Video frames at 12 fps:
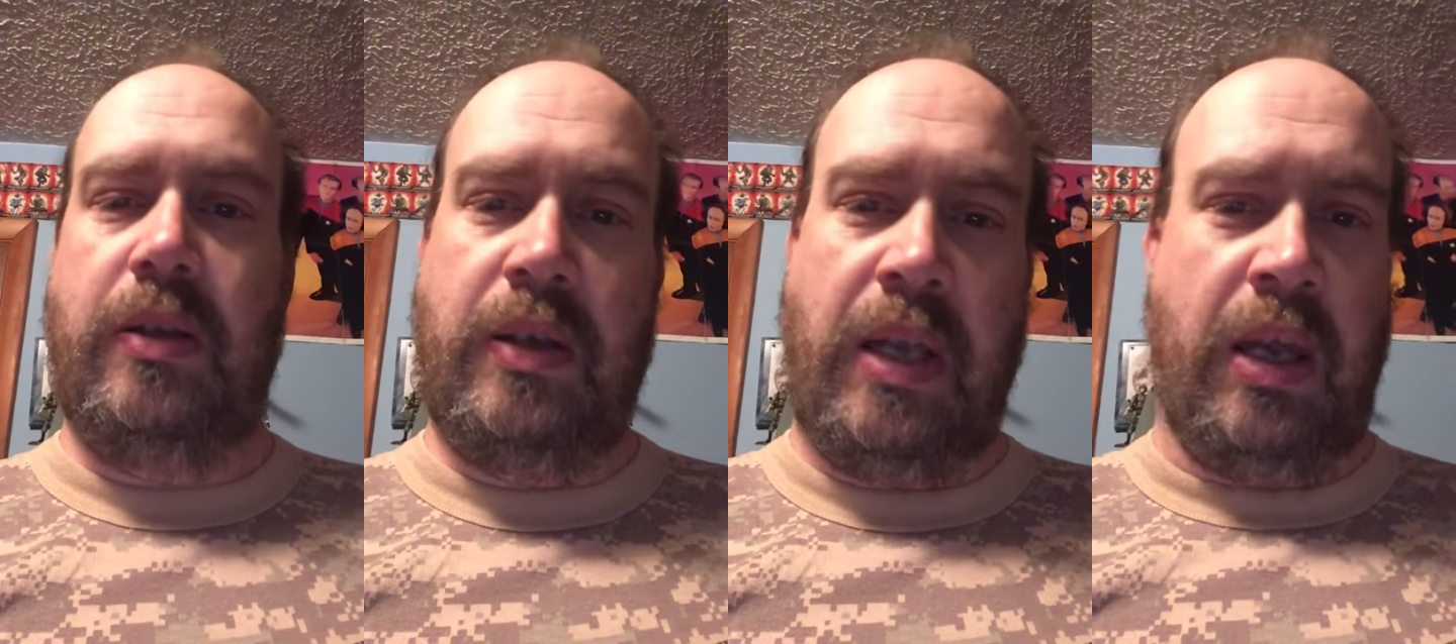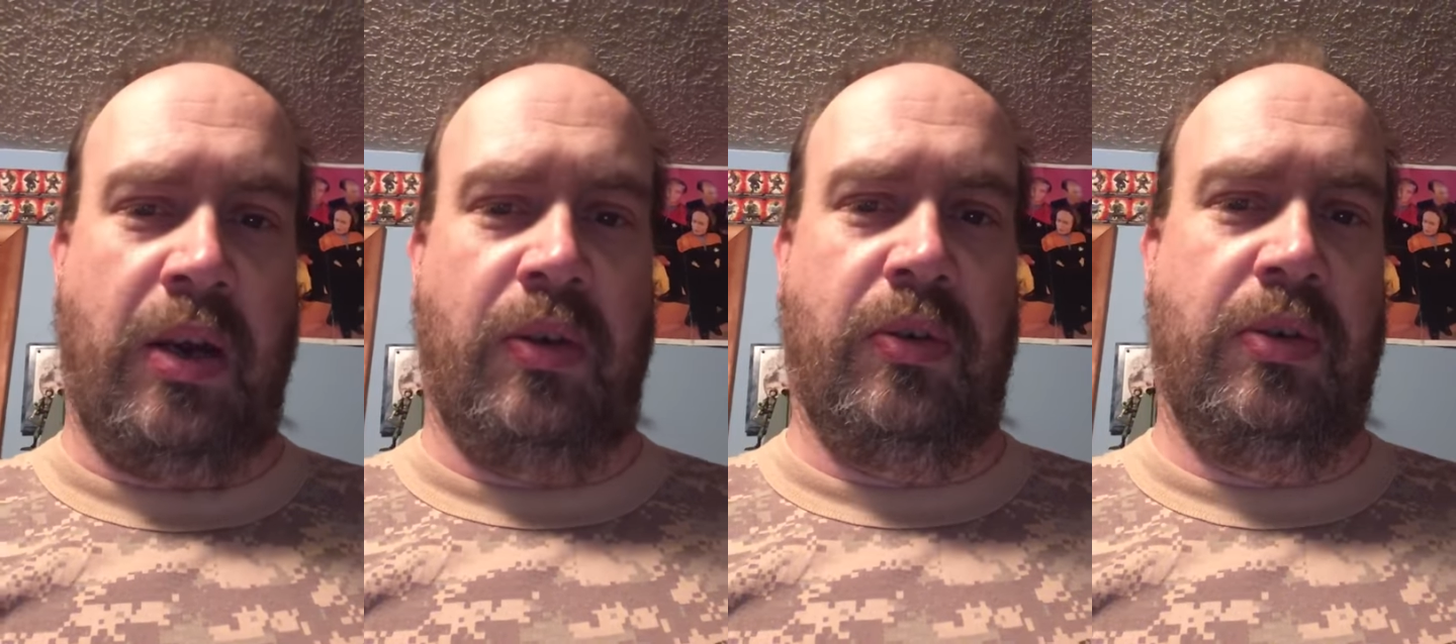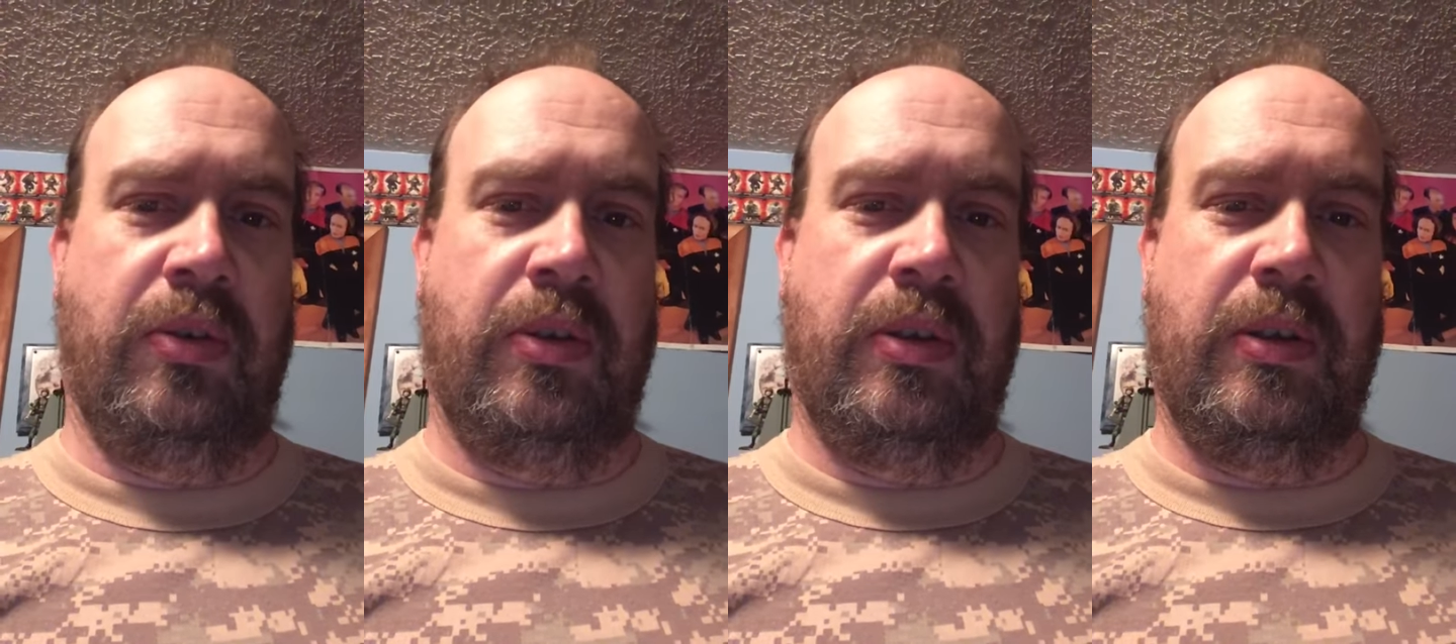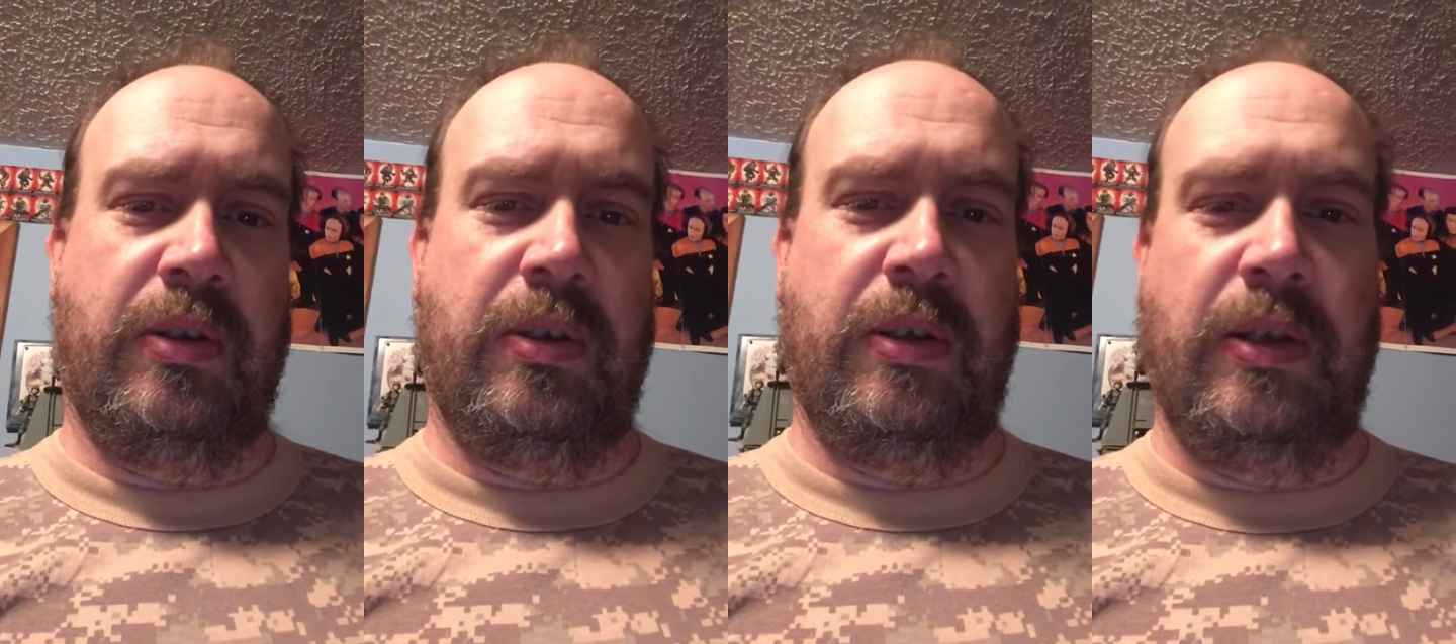Now,
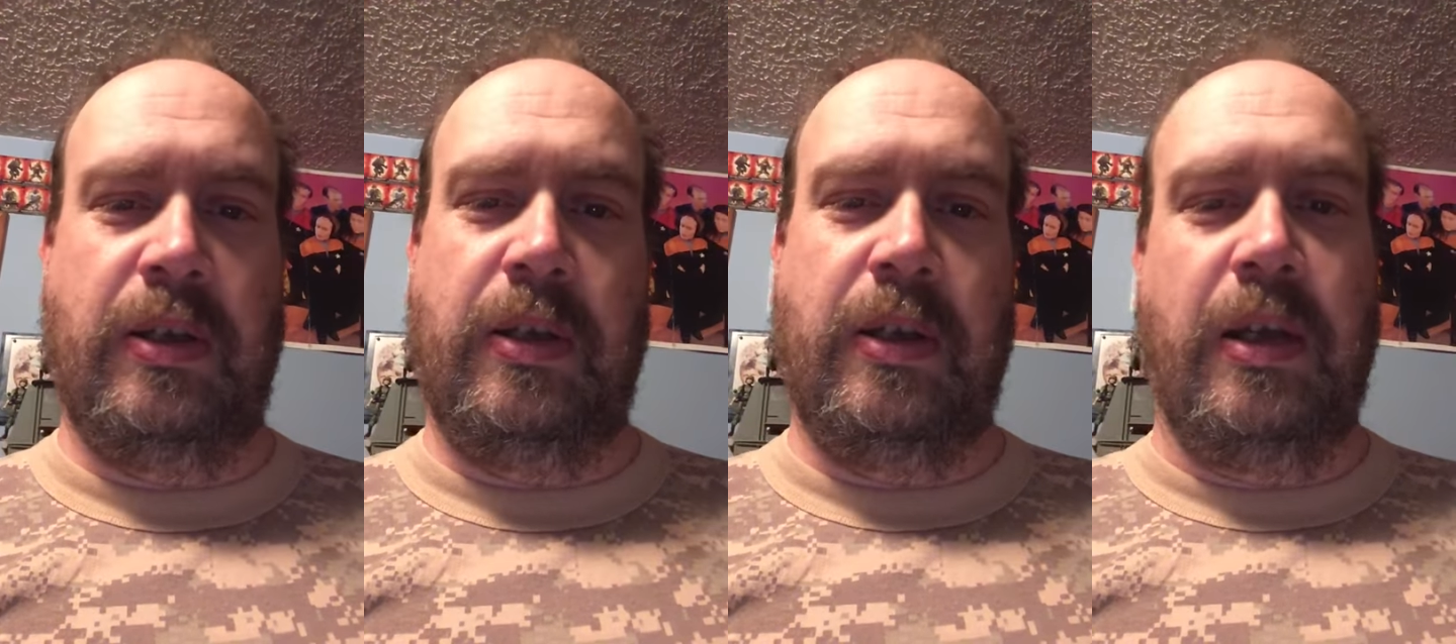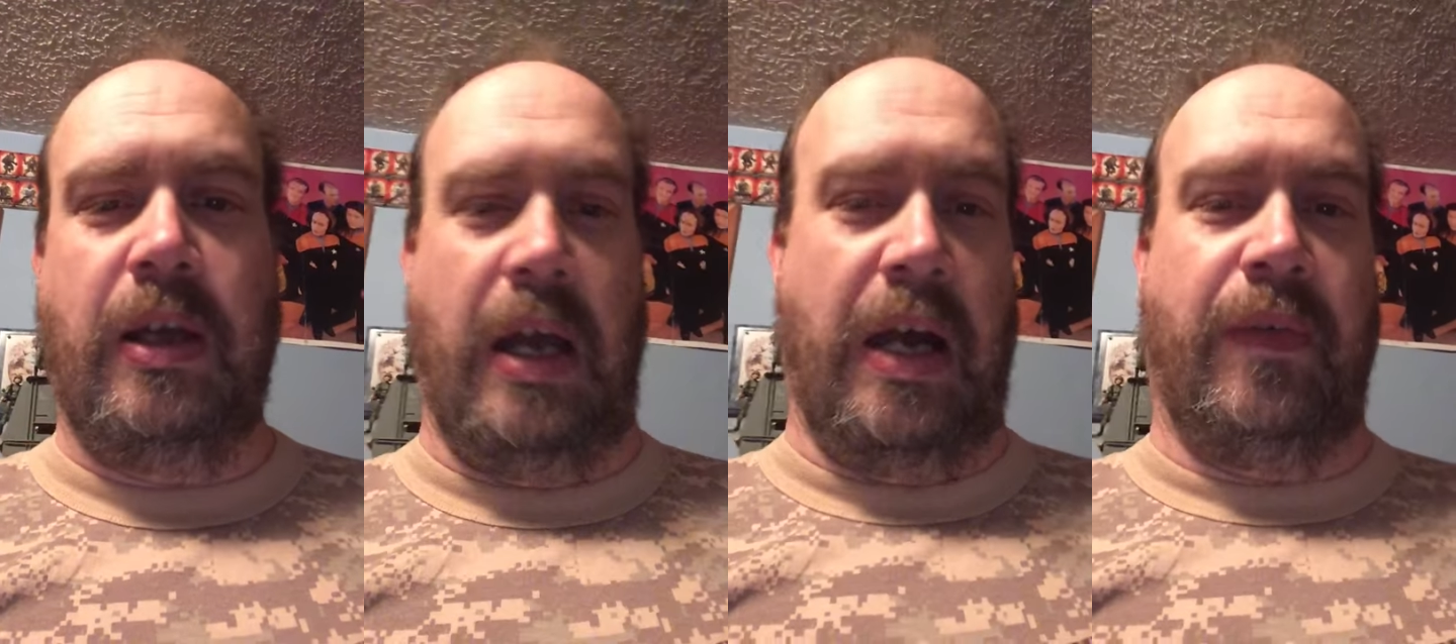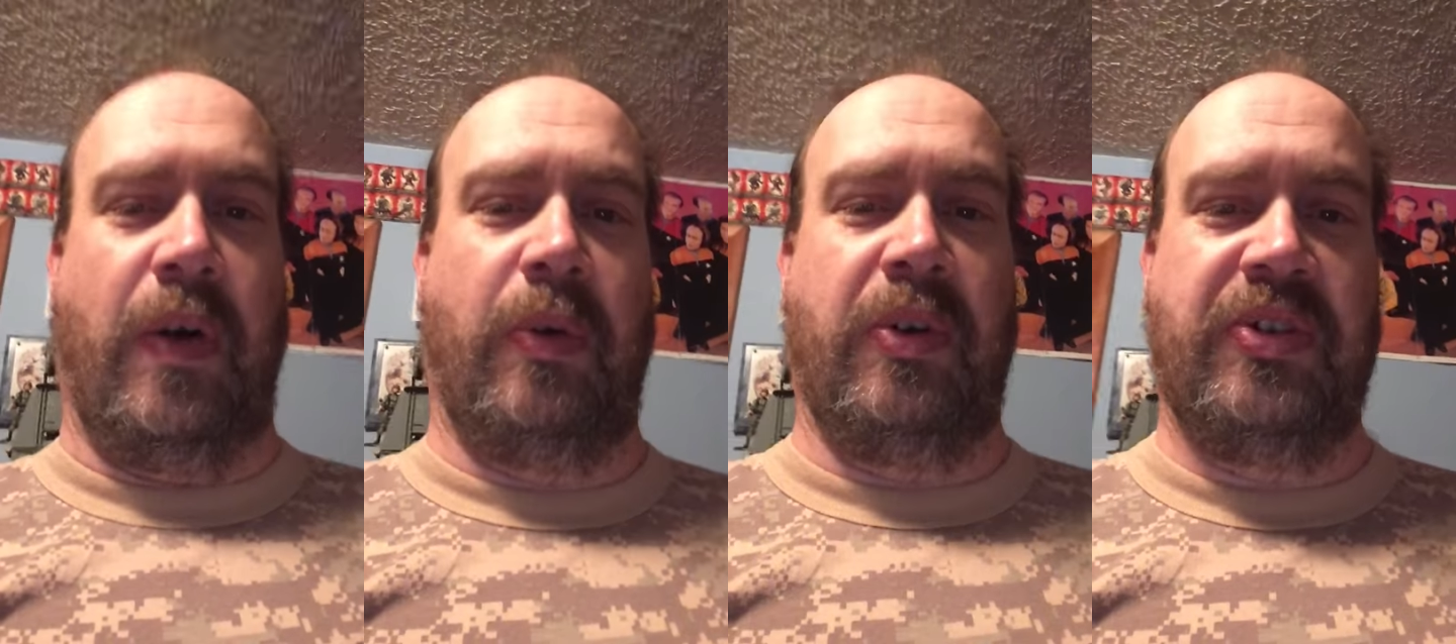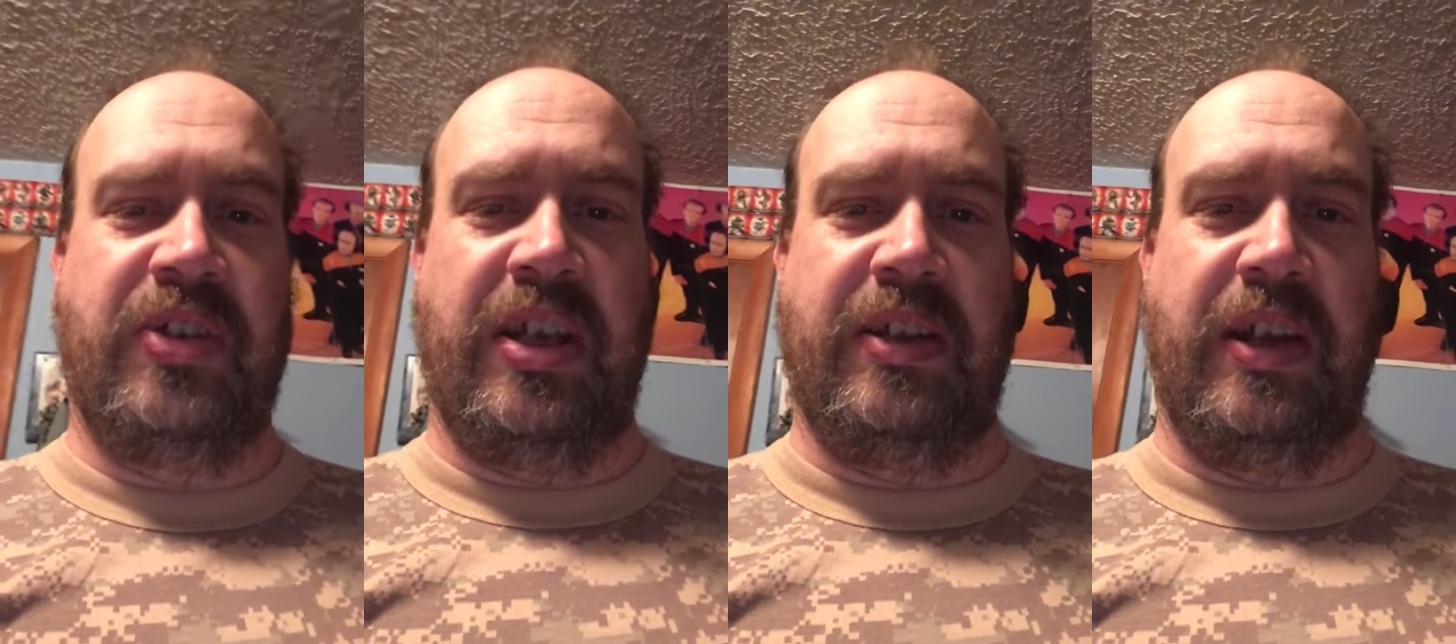I've
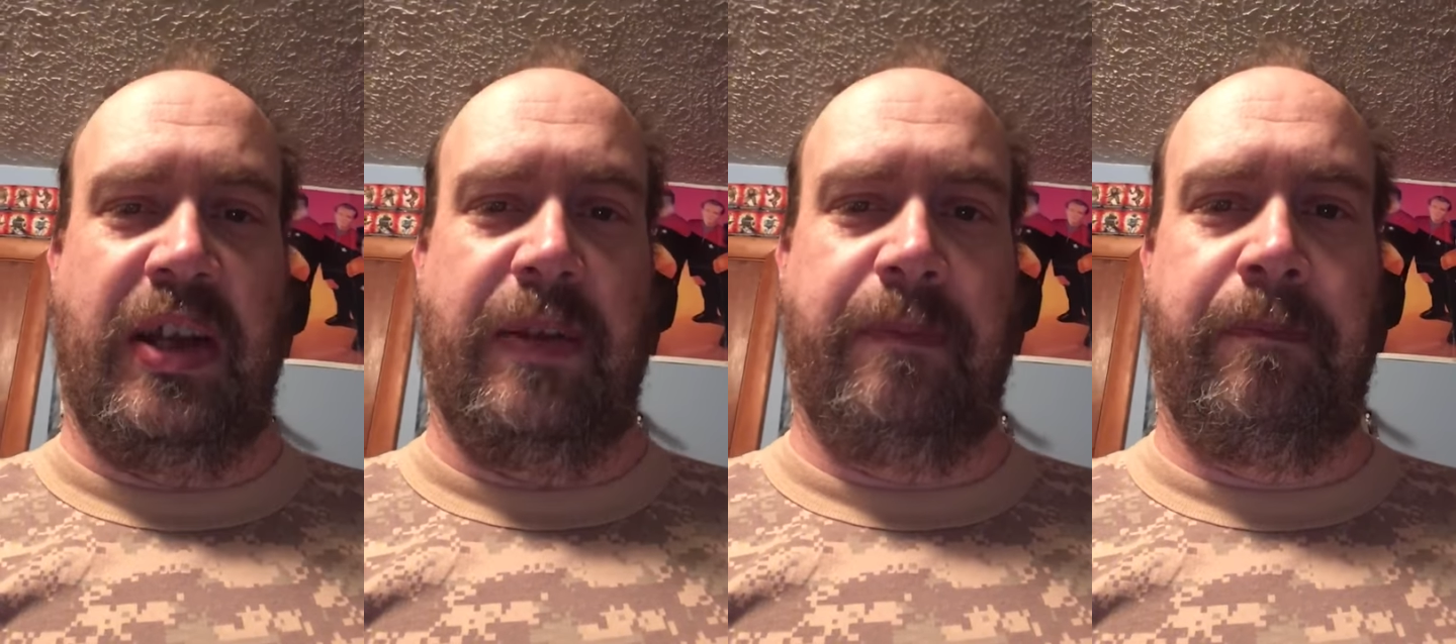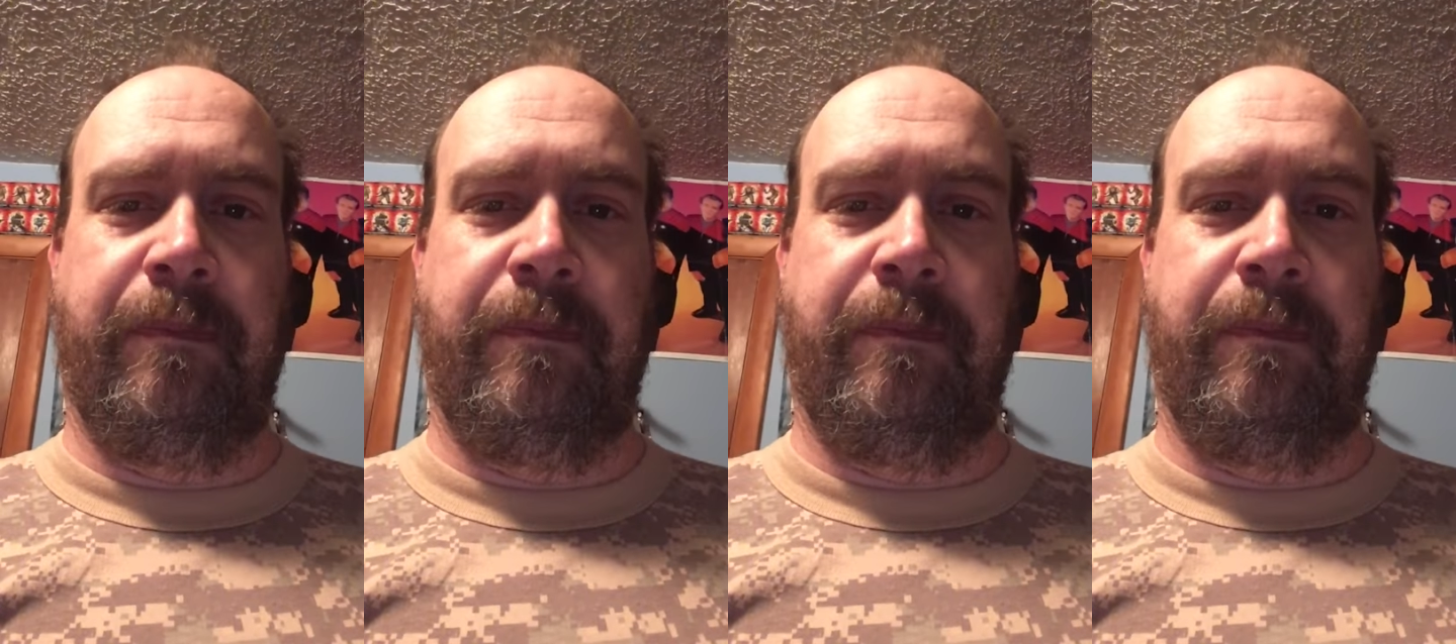always said that.